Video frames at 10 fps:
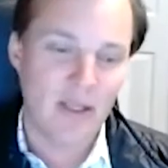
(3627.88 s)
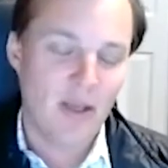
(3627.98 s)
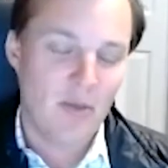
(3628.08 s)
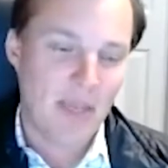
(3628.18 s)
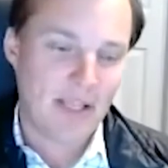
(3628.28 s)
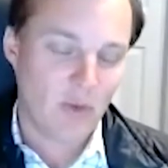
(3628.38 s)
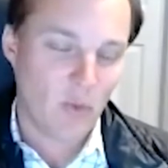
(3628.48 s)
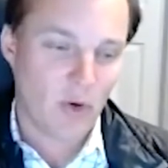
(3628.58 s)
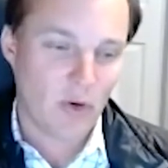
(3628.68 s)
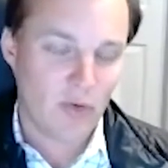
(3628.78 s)
make the
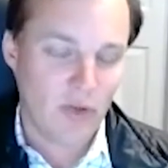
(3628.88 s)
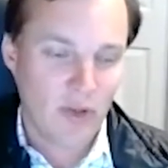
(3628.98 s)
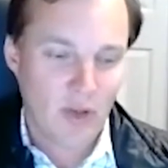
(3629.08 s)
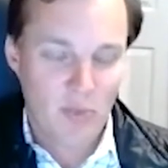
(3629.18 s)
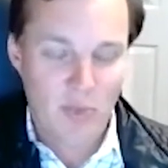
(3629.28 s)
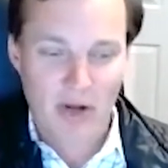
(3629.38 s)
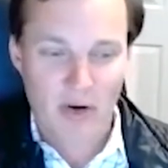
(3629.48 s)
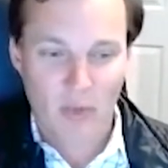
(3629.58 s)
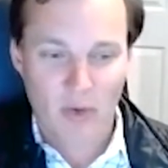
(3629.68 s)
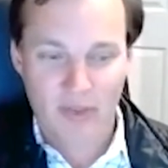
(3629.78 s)
world
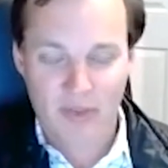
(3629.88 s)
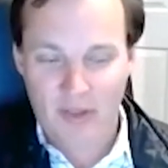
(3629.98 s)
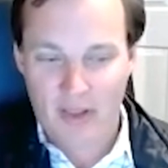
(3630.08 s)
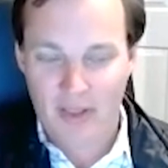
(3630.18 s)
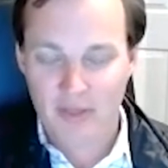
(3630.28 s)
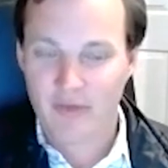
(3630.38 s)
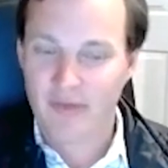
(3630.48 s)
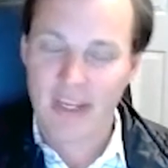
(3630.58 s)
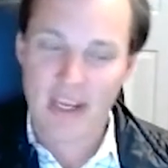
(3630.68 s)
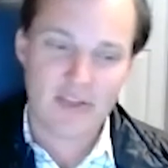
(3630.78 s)
better with
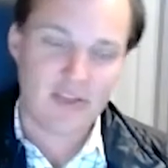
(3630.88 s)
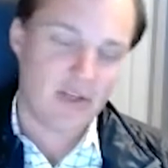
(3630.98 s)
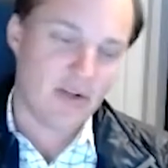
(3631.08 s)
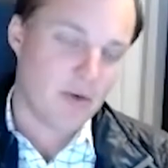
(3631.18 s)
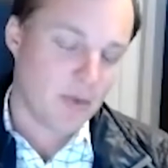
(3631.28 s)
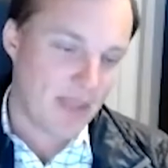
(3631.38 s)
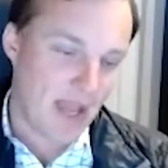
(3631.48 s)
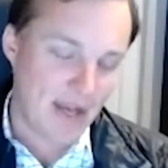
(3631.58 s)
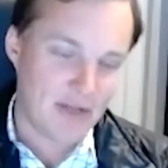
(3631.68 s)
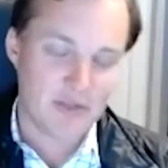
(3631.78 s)
electrification or with
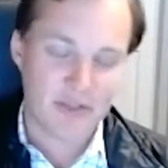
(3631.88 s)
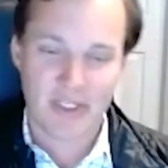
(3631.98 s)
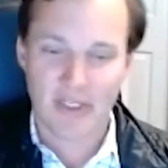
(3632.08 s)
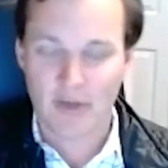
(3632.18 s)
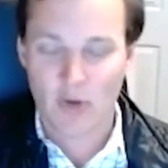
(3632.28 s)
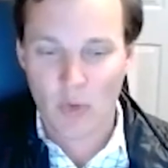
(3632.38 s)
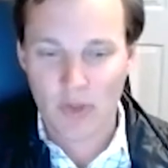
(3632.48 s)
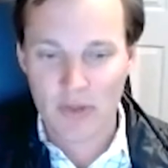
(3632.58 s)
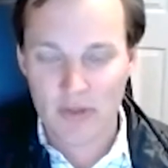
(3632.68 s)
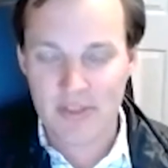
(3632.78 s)
hydrogen or with
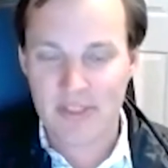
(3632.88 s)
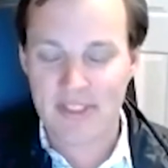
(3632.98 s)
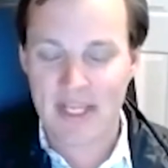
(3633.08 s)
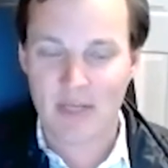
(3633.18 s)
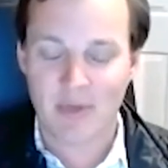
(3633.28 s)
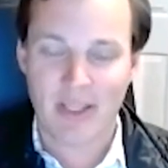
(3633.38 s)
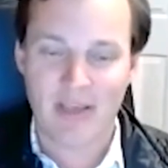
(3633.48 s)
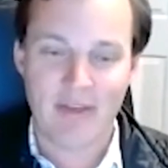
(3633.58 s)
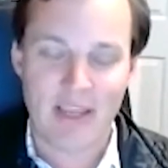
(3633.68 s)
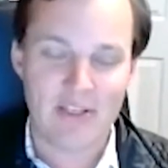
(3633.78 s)
new sustainable
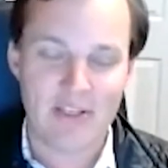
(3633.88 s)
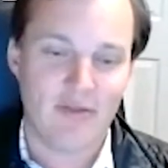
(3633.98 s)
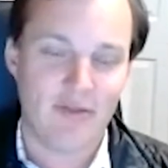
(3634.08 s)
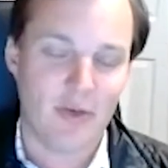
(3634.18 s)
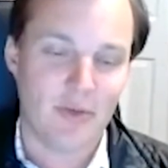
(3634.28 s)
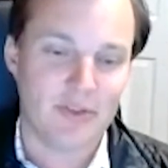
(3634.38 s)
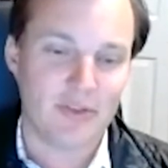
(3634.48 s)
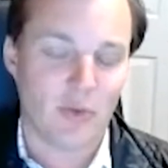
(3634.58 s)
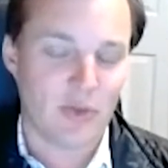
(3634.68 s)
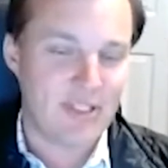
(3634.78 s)
aviation fuels
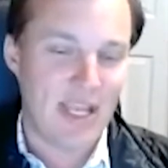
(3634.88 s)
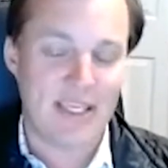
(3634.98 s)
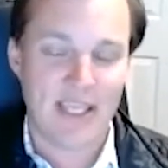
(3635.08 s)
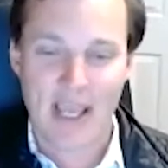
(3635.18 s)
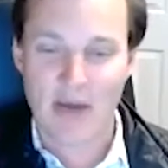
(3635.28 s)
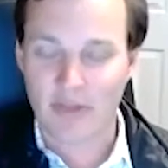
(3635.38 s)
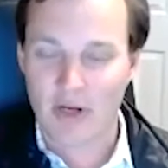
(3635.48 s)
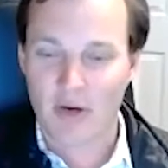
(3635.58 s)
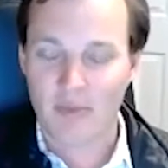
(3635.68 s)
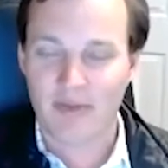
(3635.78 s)
or taking out
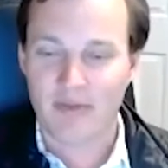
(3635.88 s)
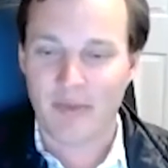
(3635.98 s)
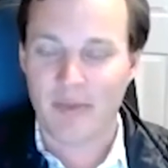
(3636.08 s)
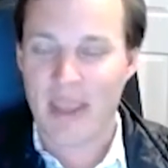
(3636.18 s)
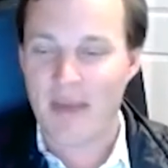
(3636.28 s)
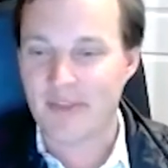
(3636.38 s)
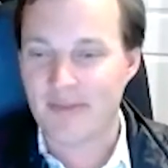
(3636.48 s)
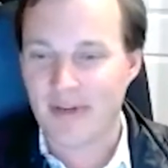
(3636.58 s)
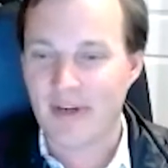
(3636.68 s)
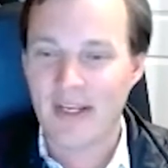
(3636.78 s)
carbon from the
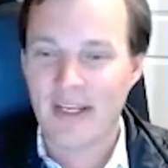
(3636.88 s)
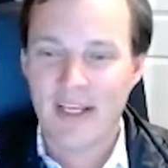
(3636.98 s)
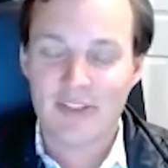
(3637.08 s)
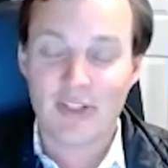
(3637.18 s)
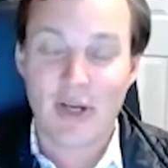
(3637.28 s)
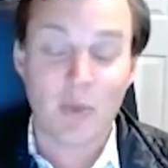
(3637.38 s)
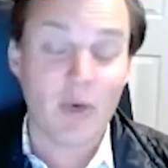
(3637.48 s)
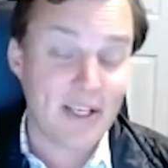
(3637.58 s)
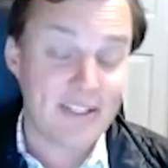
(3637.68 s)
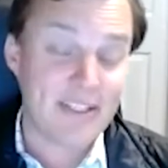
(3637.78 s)
atmosphere. So I'm
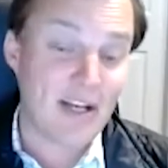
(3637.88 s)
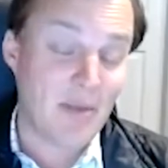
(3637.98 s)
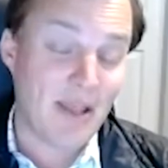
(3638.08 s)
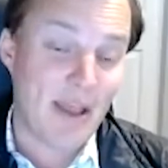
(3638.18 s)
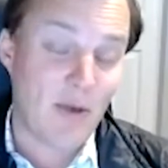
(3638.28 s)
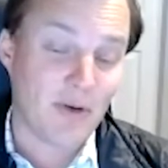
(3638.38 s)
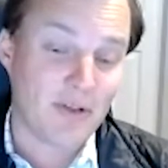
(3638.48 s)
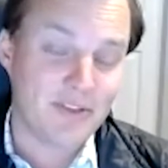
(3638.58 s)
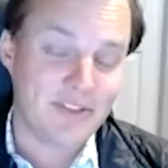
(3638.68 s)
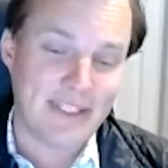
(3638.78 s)
really excited by that
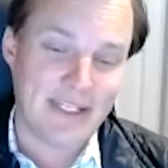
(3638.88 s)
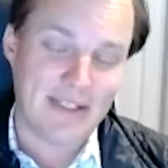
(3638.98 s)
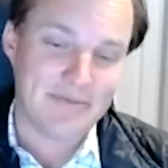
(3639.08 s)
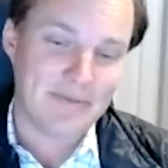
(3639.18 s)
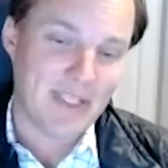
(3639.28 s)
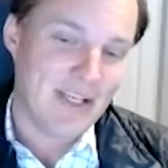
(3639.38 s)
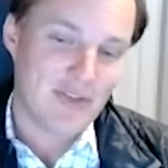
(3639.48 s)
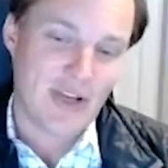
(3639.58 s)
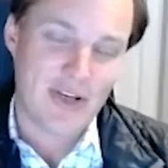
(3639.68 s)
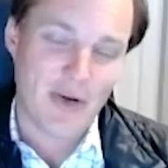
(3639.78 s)
world.
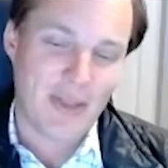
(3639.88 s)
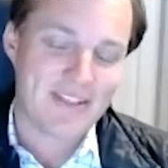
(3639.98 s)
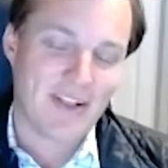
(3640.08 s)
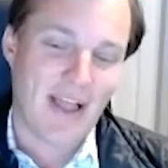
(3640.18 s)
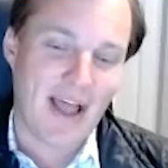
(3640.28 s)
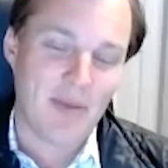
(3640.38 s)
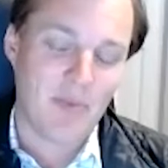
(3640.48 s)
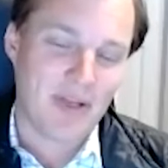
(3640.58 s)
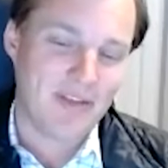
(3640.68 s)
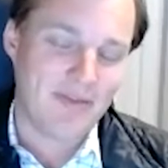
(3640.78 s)
So I know that's a lot,
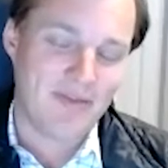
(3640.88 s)
but if